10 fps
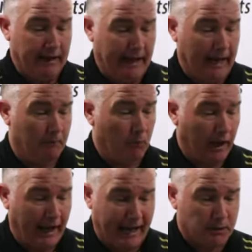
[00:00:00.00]

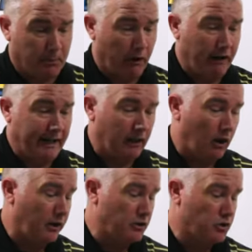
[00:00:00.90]
As per any
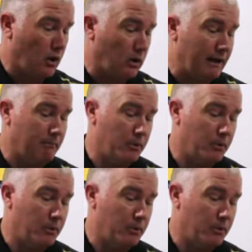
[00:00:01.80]
lower control arm